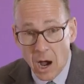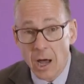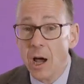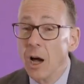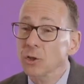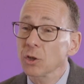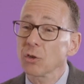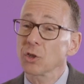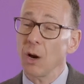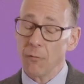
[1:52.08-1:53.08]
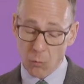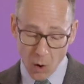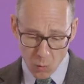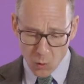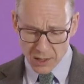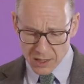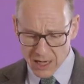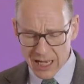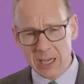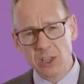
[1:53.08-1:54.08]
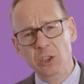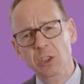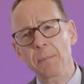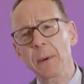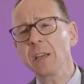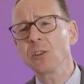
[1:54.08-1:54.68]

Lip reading: and ask yourself, what would need to be